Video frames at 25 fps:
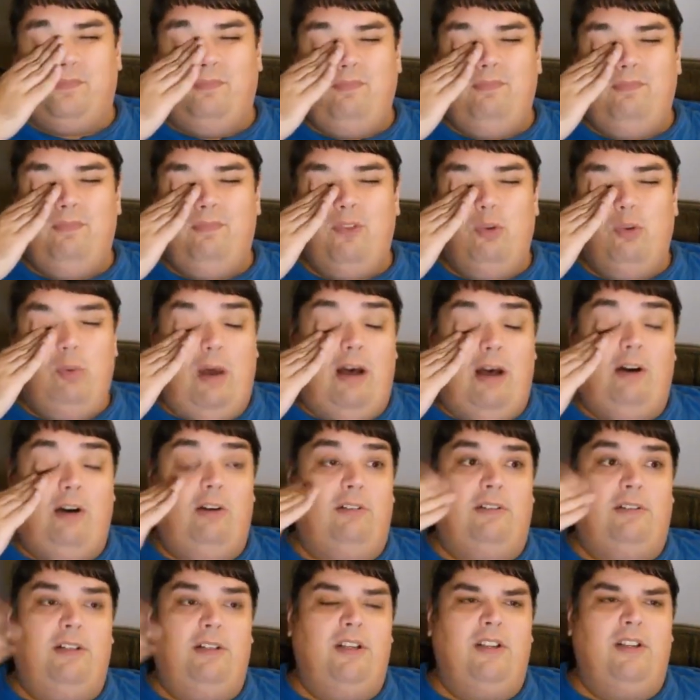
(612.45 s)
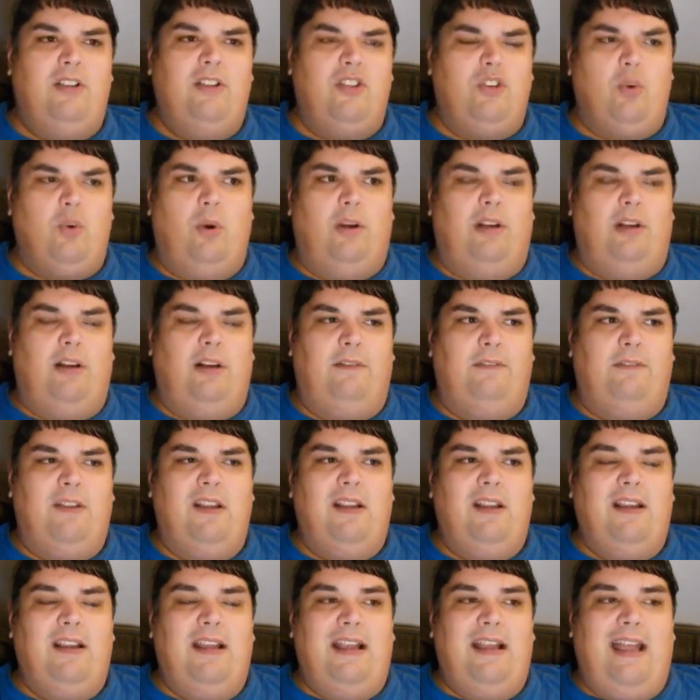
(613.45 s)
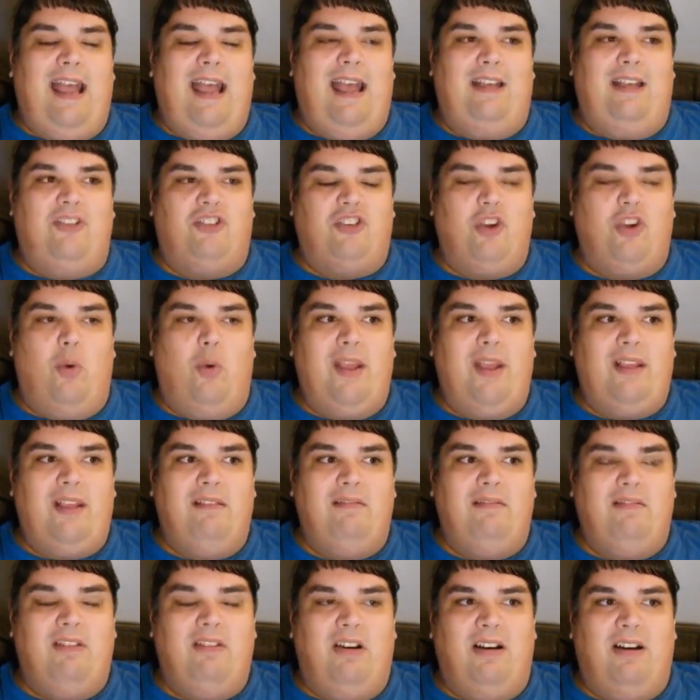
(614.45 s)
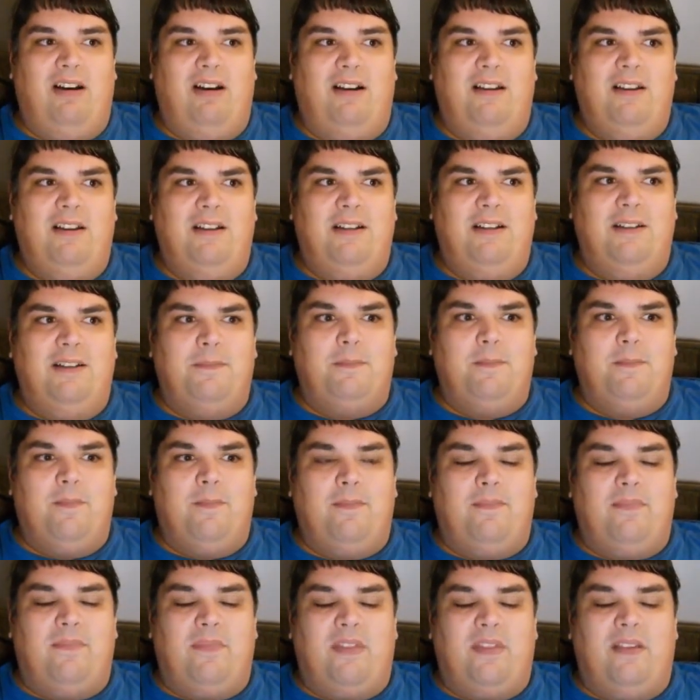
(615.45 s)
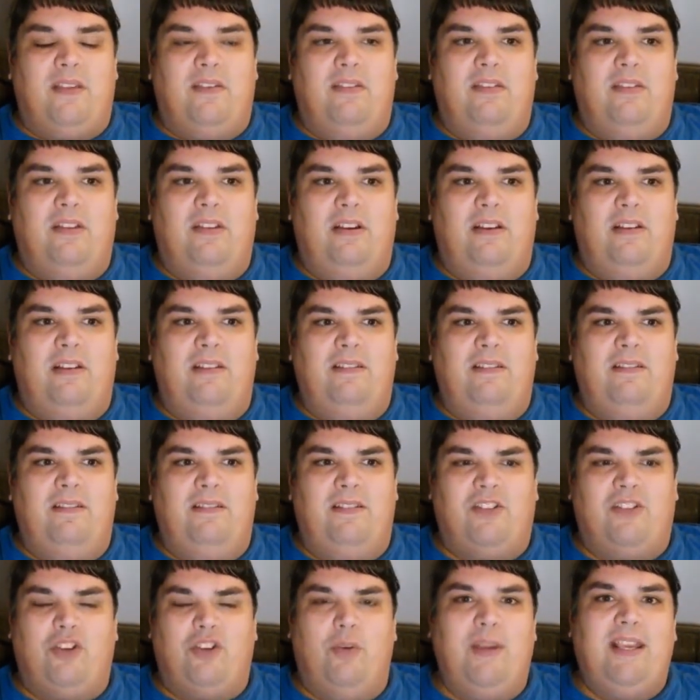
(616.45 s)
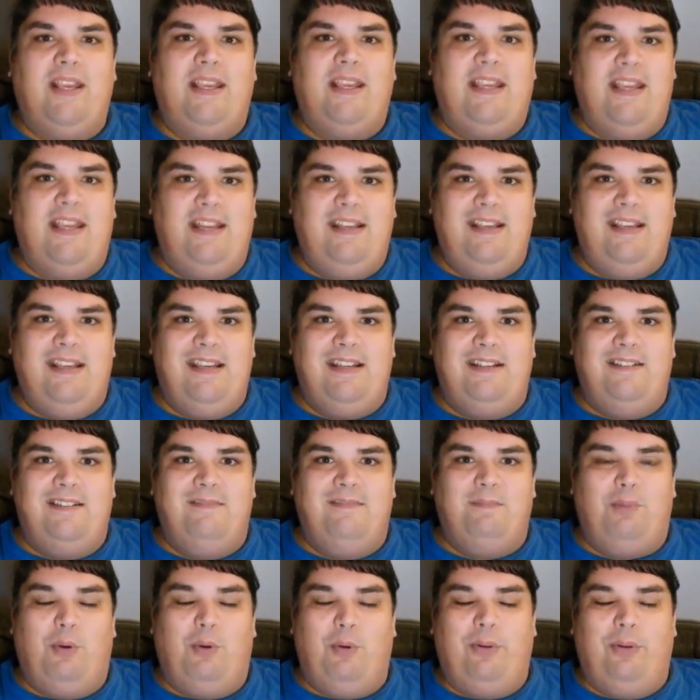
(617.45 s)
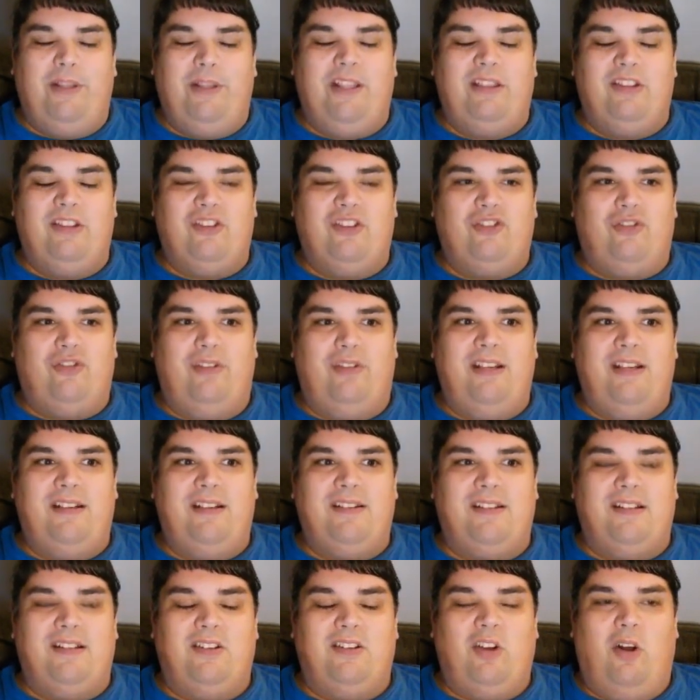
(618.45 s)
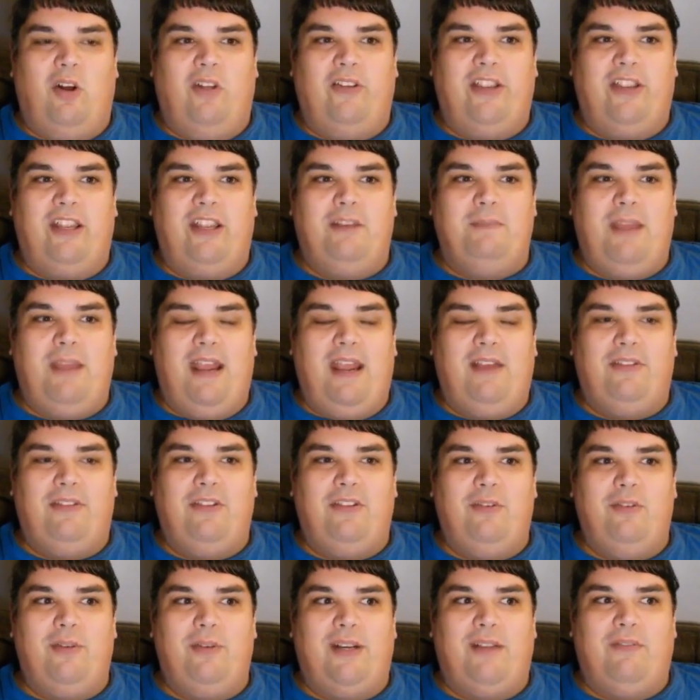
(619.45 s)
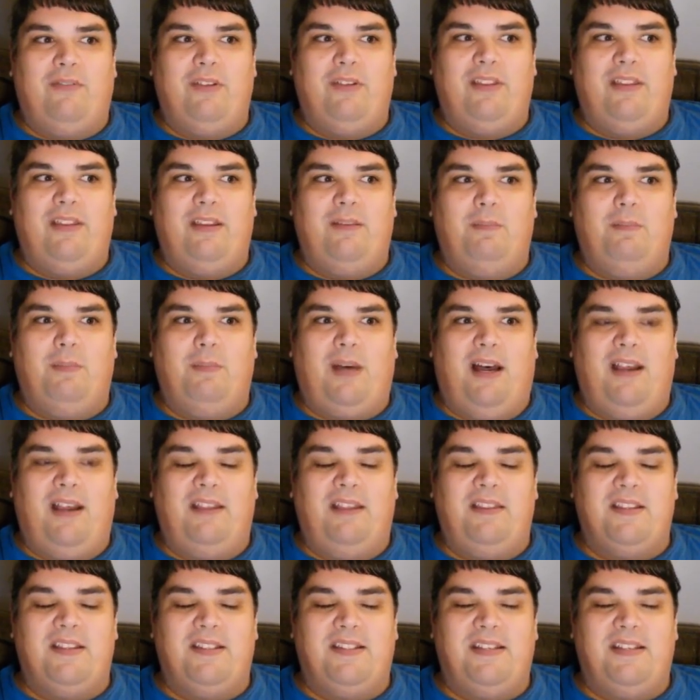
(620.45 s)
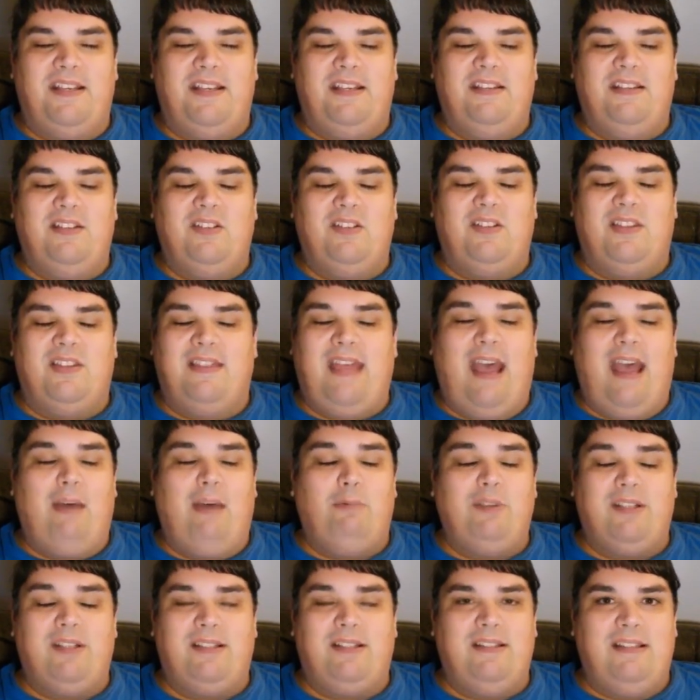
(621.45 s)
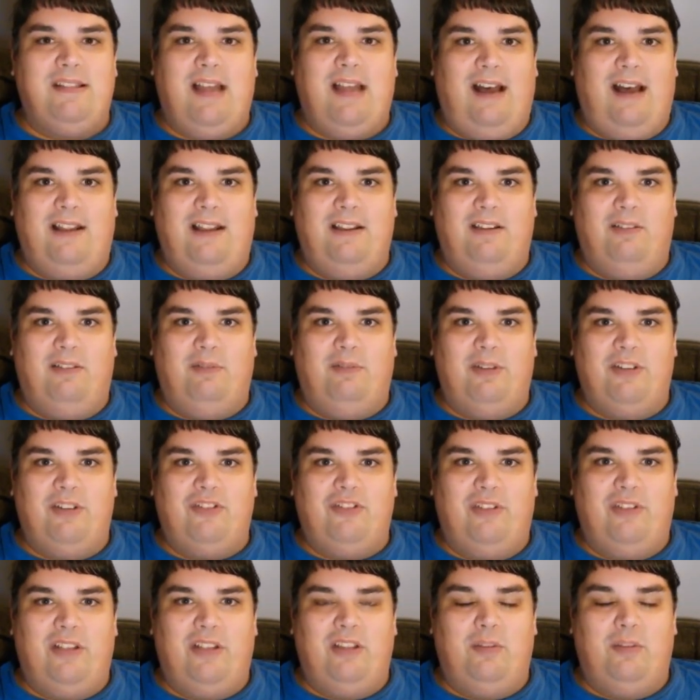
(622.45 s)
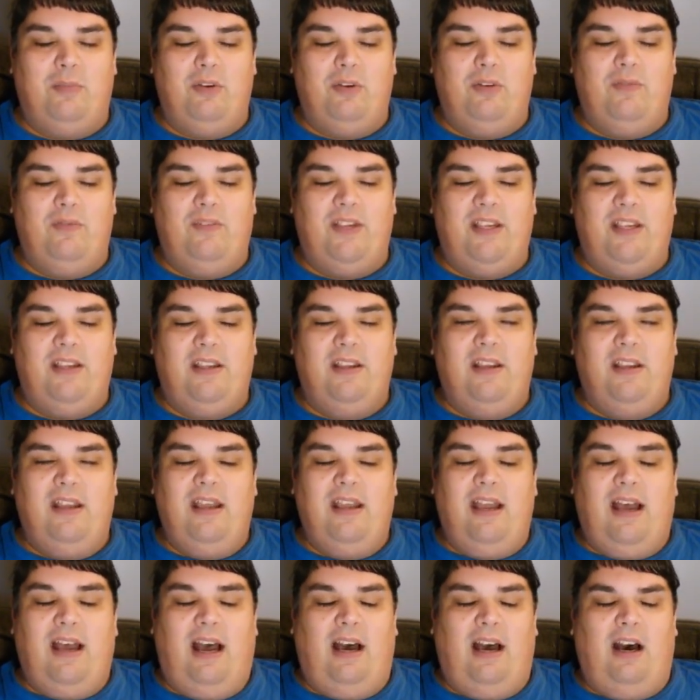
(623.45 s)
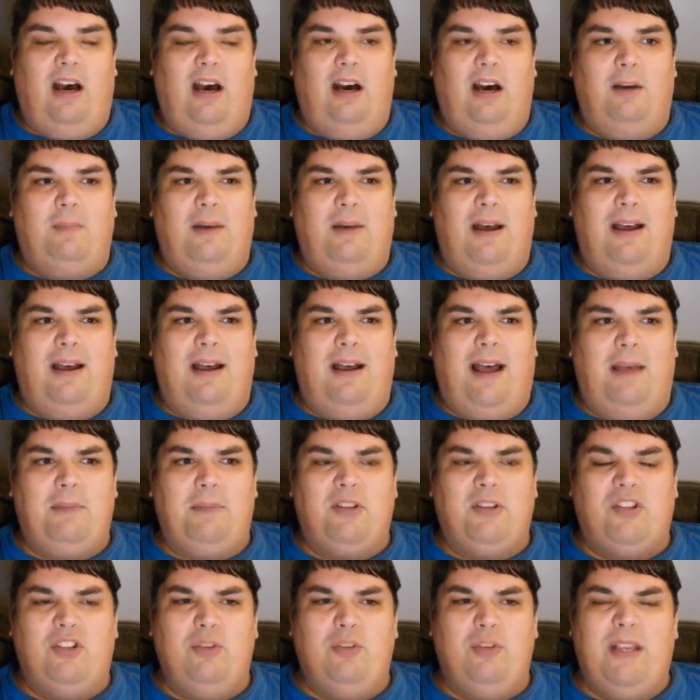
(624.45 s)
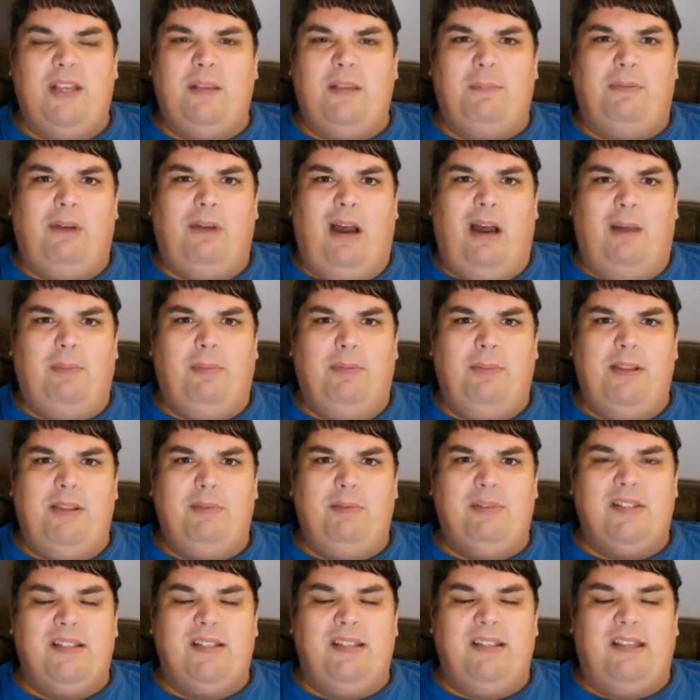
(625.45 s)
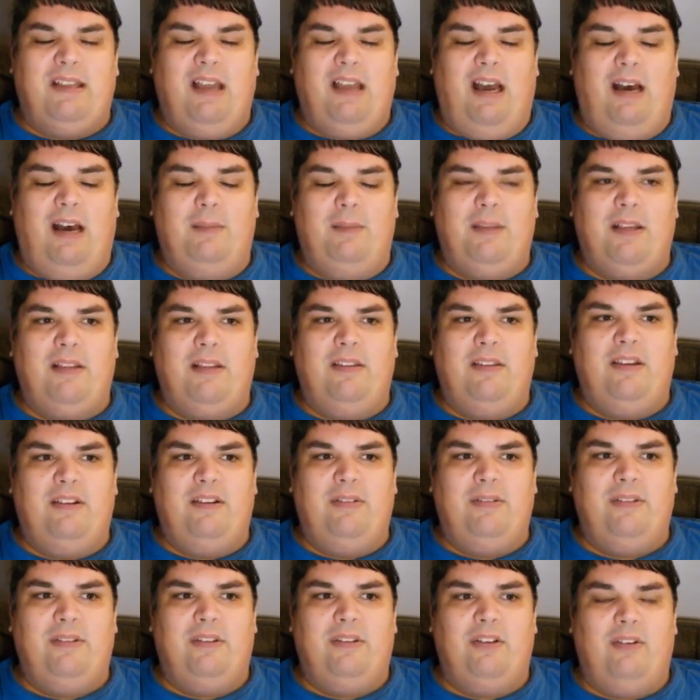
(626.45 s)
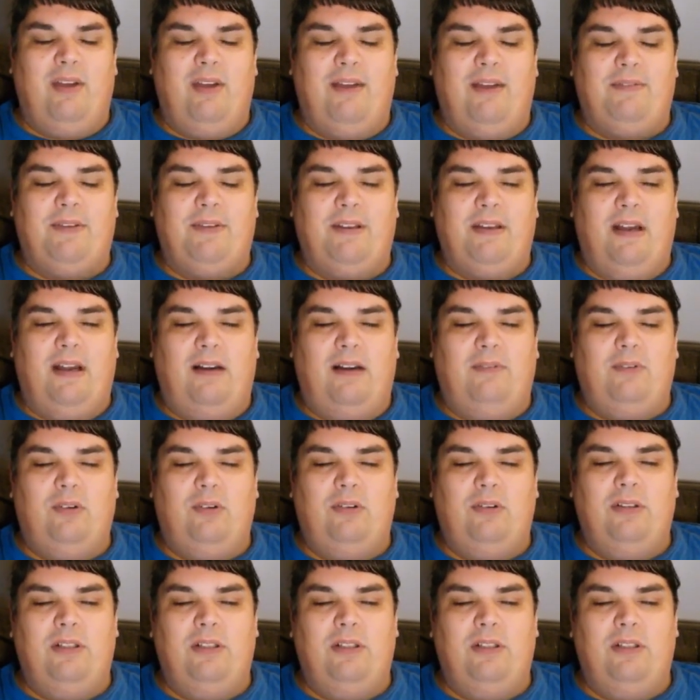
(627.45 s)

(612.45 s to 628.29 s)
Well, sort of. Ha- showing the the showing Gideon pulling the strings and calling in Matthew and everything behind the scenes, that was not originally in the movie. Um, I'm assuming it probably was in the comic though, the graphic novel.